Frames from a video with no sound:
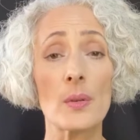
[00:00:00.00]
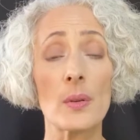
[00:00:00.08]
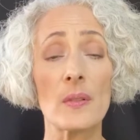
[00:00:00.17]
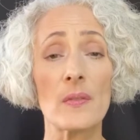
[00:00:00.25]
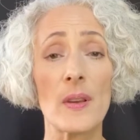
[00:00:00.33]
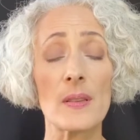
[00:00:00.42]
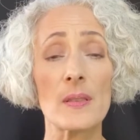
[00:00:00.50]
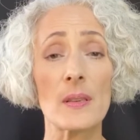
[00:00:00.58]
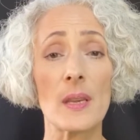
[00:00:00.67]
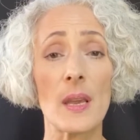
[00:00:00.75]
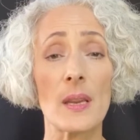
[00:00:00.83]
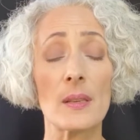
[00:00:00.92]
to
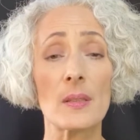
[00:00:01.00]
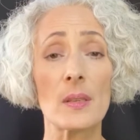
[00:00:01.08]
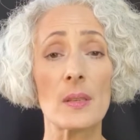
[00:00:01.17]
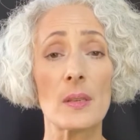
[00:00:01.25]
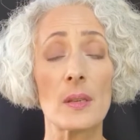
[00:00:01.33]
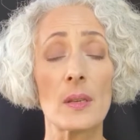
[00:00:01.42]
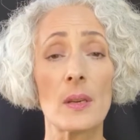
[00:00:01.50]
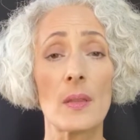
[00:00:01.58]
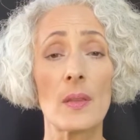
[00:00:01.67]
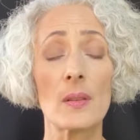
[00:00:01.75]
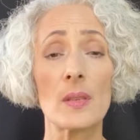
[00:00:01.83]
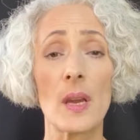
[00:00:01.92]
investigate
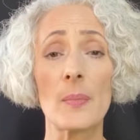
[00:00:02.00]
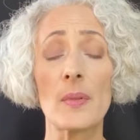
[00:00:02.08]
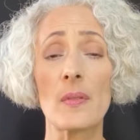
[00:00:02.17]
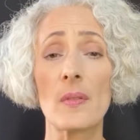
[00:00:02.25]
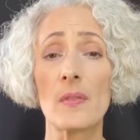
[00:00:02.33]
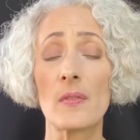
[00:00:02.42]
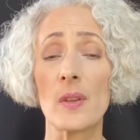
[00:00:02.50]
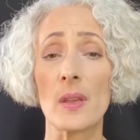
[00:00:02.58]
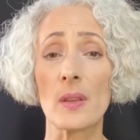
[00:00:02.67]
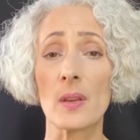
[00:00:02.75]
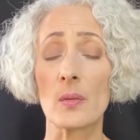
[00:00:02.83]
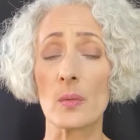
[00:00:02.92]
the depth of the
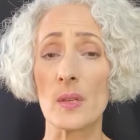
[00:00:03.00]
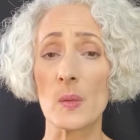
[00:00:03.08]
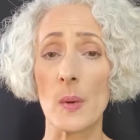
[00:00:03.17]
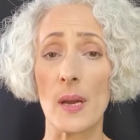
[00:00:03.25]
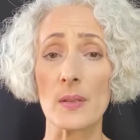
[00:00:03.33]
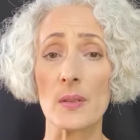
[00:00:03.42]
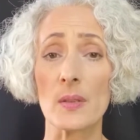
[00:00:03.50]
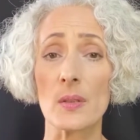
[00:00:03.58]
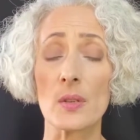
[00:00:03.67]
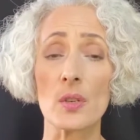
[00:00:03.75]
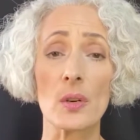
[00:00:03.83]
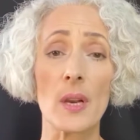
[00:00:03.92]
feeling and responses
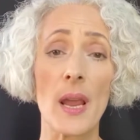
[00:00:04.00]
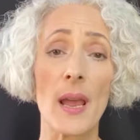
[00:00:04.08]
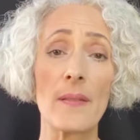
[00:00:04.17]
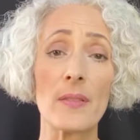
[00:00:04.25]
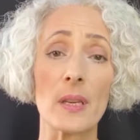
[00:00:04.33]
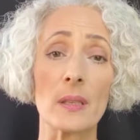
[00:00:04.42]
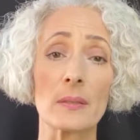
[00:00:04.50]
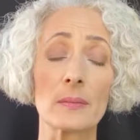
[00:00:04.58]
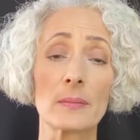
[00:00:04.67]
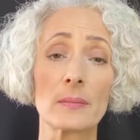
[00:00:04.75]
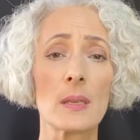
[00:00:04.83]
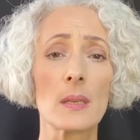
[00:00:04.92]
that you're having.
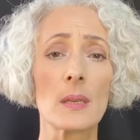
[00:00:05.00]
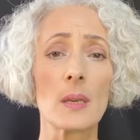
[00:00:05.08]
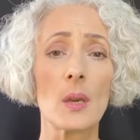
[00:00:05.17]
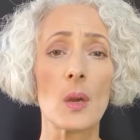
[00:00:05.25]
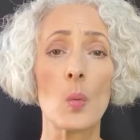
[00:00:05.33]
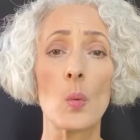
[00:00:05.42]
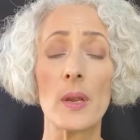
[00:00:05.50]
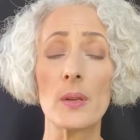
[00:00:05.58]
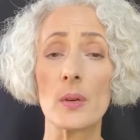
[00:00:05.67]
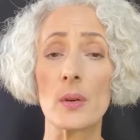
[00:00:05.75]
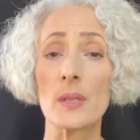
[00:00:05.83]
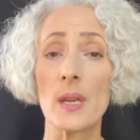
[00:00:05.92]
When
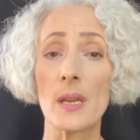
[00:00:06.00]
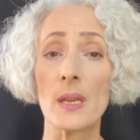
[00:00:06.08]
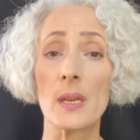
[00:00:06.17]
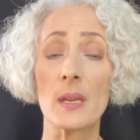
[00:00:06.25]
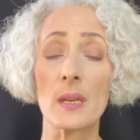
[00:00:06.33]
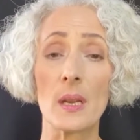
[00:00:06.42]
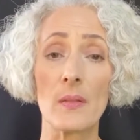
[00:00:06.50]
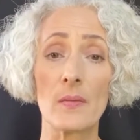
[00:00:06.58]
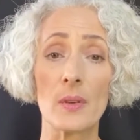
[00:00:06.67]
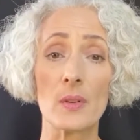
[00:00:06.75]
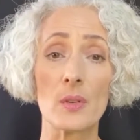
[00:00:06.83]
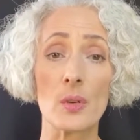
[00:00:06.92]
you're taking an
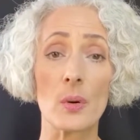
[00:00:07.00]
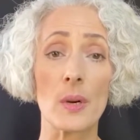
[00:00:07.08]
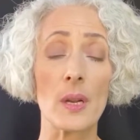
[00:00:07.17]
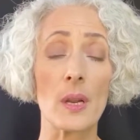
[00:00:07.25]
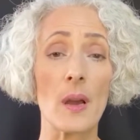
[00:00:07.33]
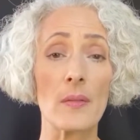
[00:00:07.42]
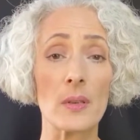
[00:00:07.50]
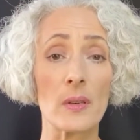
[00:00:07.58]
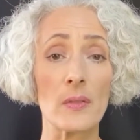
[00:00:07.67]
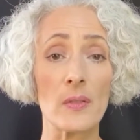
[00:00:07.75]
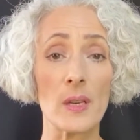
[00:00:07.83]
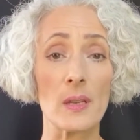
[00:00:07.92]
inventory of your
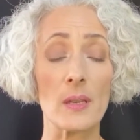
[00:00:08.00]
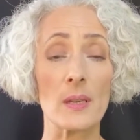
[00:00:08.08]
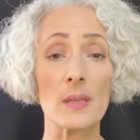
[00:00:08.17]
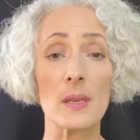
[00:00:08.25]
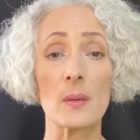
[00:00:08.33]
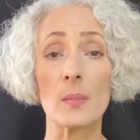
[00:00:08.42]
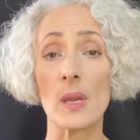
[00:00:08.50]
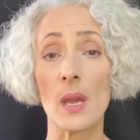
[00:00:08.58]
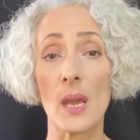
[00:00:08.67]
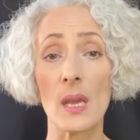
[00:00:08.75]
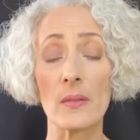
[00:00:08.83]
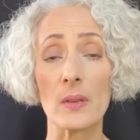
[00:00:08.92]
feelings and
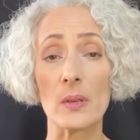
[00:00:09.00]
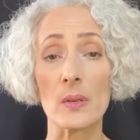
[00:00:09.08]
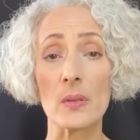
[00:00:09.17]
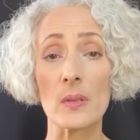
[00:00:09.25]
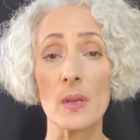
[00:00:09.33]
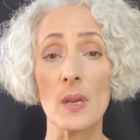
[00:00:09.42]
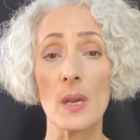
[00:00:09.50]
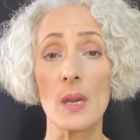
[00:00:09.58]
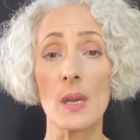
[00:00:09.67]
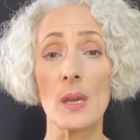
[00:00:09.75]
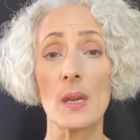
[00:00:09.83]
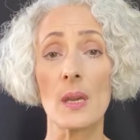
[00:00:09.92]
behaviors,
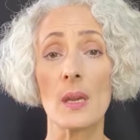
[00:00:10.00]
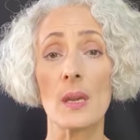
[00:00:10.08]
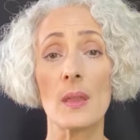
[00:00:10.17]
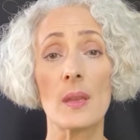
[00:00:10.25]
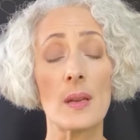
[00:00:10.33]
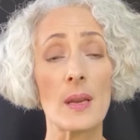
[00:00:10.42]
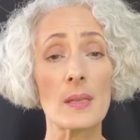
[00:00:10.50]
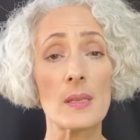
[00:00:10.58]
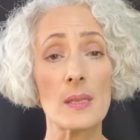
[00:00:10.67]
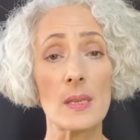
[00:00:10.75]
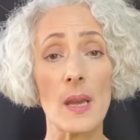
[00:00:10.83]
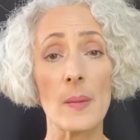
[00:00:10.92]
the next
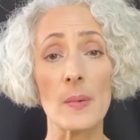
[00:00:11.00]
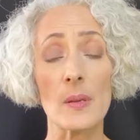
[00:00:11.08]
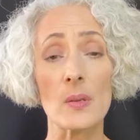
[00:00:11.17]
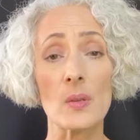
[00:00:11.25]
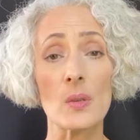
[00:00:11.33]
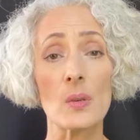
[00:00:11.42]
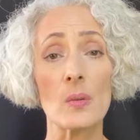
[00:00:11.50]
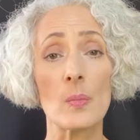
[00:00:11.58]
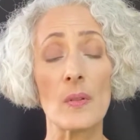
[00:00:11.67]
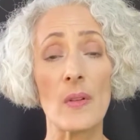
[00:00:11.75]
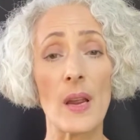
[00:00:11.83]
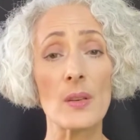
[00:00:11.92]
step is to
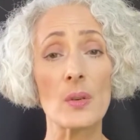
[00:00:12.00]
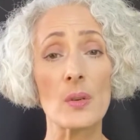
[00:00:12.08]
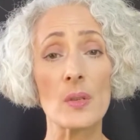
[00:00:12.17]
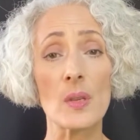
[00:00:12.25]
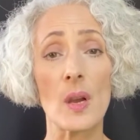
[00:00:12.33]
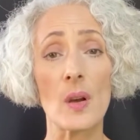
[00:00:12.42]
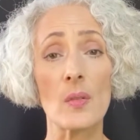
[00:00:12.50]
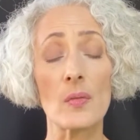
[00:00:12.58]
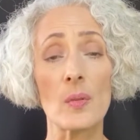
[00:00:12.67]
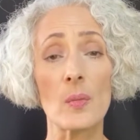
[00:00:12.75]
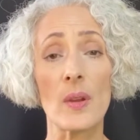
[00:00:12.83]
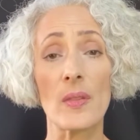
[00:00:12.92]
provide
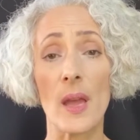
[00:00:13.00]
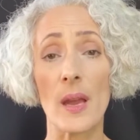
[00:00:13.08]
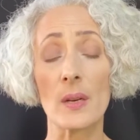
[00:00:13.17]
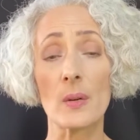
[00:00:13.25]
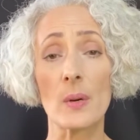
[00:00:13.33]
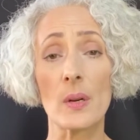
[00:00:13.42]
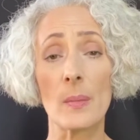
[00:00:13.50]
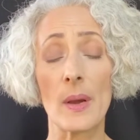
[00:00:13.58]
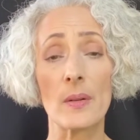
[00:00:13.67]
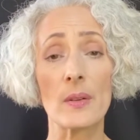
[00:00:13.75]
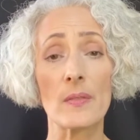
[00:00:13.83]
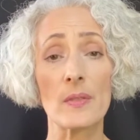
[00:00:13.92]
yourself with adequate
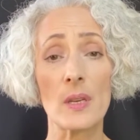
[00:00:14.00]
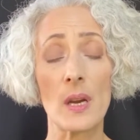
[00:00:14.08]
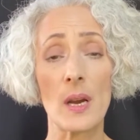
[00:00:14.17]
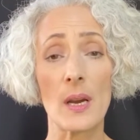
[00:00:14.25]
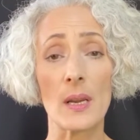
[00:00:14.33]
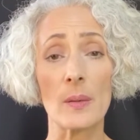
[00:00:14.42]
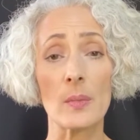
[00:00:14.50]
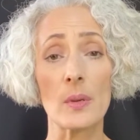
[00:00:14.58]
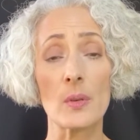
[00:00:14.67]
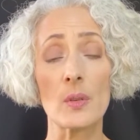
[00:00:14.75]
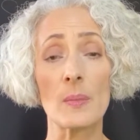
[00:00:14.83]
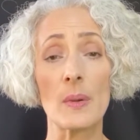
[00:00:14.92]
amount of time to